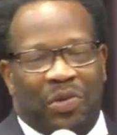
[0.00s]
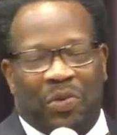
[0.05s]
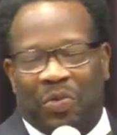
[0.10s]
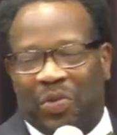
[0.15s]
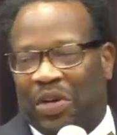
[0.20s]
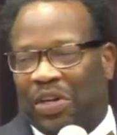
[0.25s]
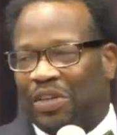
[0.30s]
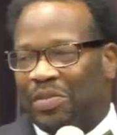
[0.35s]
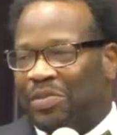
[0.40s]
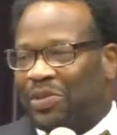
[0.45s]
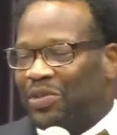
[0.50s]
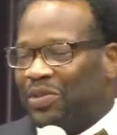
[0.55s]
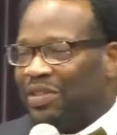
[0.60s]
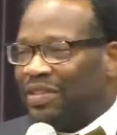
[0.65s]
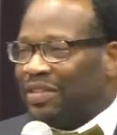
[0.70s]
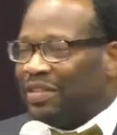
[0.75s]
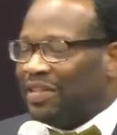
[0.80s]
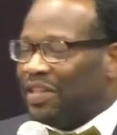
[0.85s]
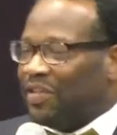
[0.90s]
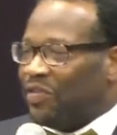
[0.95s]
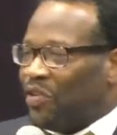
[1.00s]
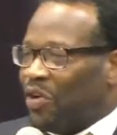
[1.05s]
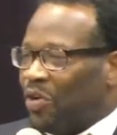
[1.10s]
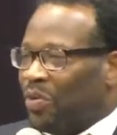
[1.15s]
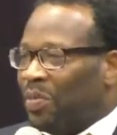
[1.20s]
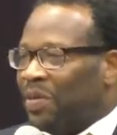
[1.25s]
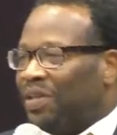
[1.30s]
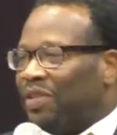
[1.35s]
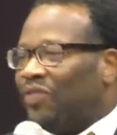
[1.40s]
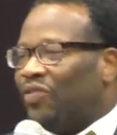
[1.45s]
We welcome you to the City of
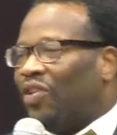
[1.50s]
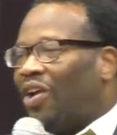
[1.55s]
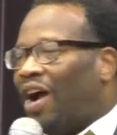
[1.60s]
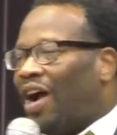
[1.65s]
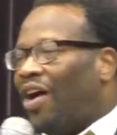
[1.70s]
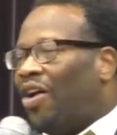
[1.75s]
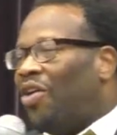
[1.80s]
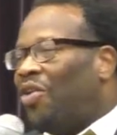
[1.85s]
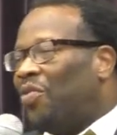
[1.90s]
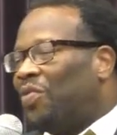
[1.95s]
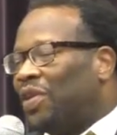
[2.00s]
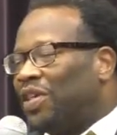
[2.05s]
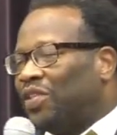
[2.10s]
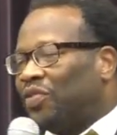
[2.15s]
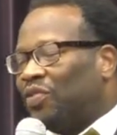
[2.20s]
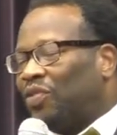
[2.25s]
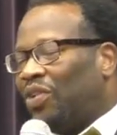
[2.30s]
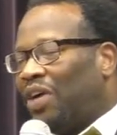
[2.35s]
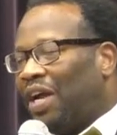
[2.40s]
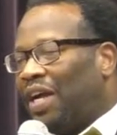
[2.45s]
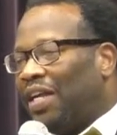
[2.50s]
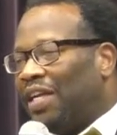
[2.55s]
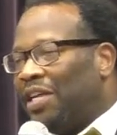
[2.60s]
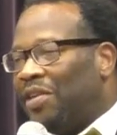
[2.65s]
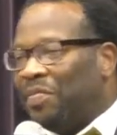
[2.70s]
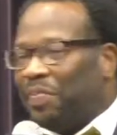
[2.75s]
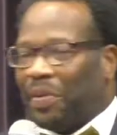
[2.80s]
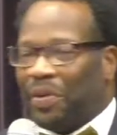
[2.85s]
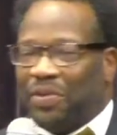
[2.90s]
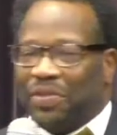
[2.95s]
Hope and for all always for our
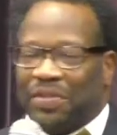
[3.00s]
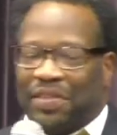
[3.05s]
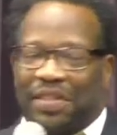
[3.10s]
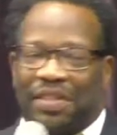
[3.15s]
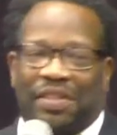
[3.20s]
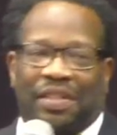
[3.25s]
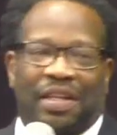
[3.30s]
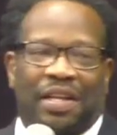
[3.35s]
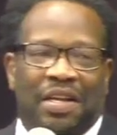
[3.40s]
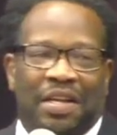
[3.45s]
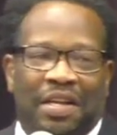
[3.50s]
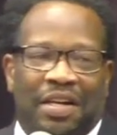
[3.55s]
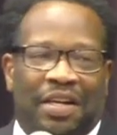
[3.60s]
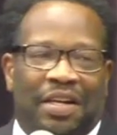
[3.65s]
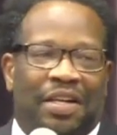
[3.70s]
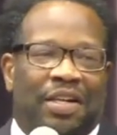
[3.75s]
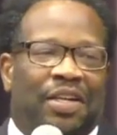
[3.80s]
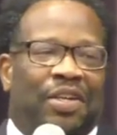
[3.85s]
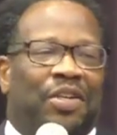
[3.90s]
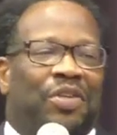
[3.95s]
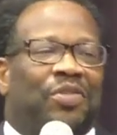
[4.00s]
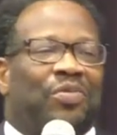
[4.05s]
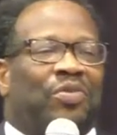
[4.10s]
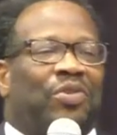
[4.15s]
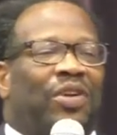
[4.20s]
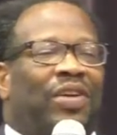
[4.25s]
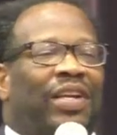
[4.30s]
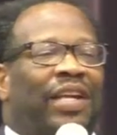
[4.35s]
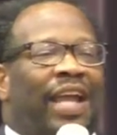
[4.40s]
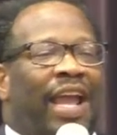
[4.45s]
in-person uh,
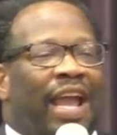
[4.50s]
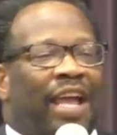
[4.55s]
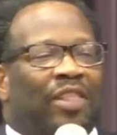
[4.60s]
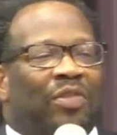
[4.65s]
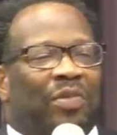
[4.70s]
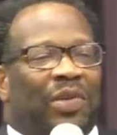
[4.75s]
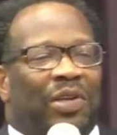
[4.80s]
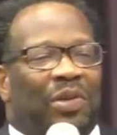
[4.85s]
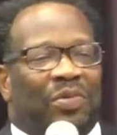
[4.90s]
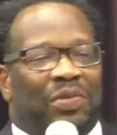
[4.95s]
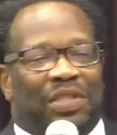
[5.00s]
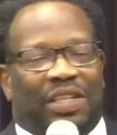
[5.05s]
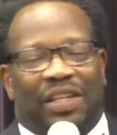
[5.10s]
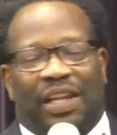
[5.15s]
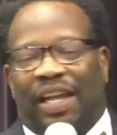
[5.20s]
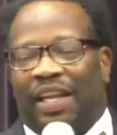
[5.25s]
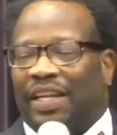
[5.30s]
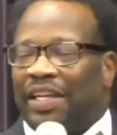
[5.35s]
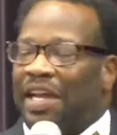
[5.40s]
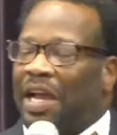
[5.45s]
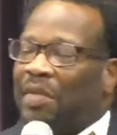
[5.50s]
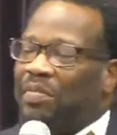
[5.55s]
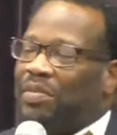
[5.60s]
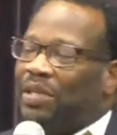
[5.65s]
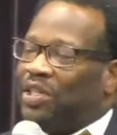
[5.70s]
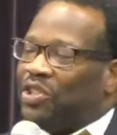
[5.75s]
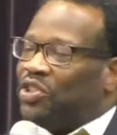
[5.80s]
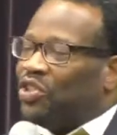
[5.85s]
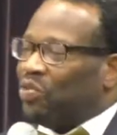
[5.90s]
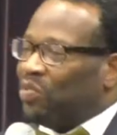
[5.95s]
gathering on tonight. God
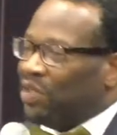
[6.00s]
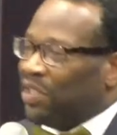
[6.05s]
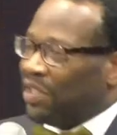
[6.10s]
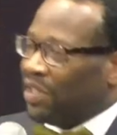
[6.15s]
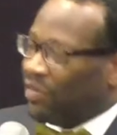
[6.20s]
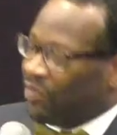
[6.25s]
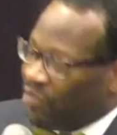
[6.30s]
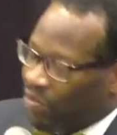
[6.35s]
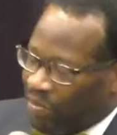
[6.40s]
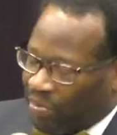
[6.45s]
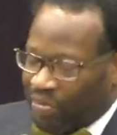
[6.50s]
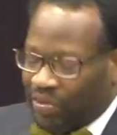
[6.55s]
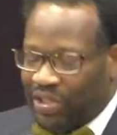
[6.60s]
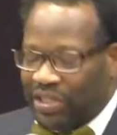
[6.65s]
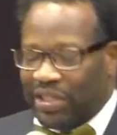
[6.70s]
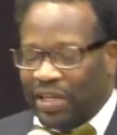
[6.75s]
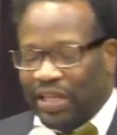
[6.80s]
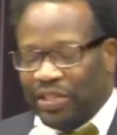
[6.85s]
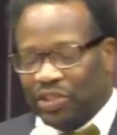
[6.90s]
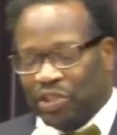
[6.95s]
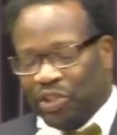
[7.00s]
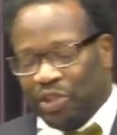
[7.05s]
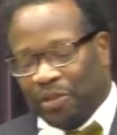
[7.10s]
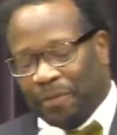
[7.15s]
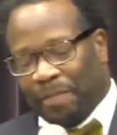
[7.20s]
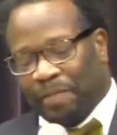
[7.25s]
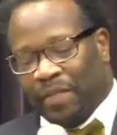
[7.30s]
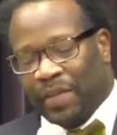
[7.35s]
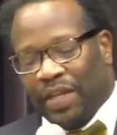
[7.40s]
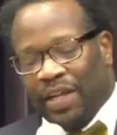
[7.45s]
bless you. We love you. Appreciate
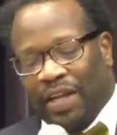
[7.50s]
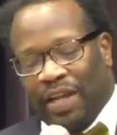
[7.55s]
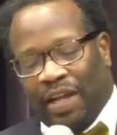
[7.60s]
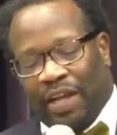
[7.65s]
you.